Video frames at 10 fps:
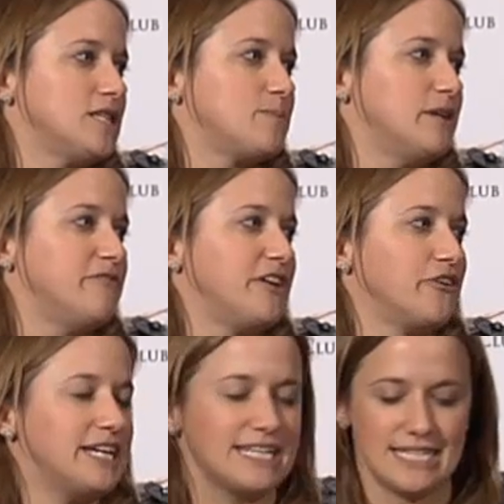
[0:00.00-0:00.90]
it's been a
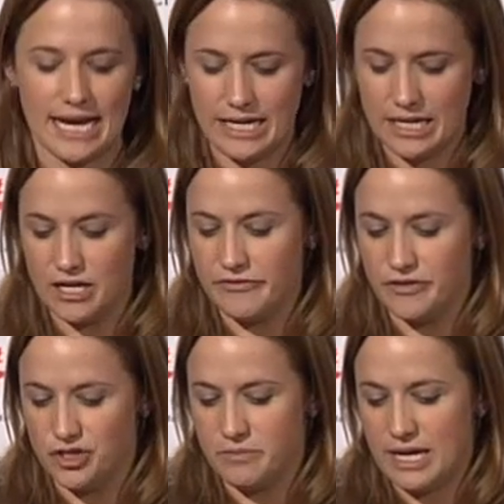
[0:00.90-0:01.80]
very exciting year for
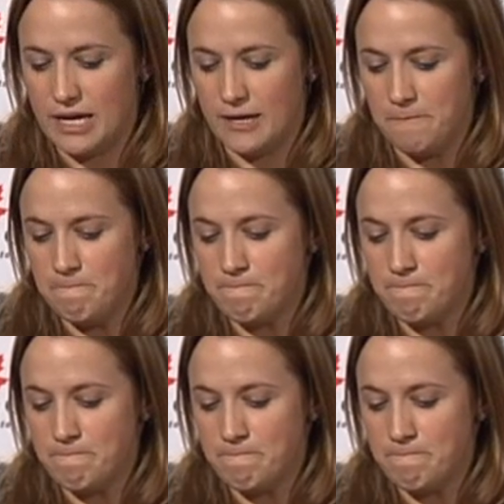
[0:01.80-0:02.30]
Jamaica